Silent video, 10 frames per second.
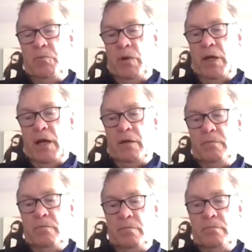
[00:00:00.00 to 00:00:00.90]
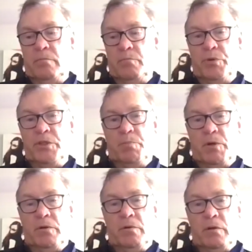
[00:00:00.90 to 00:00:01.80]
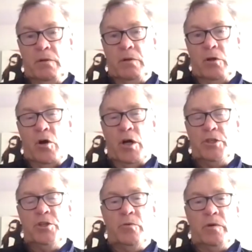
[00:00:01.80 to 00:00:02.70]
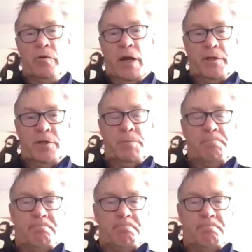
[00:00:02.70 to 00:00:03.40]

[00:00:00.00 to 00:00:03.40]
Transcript: and we had Brisbane Lions, who were a great team.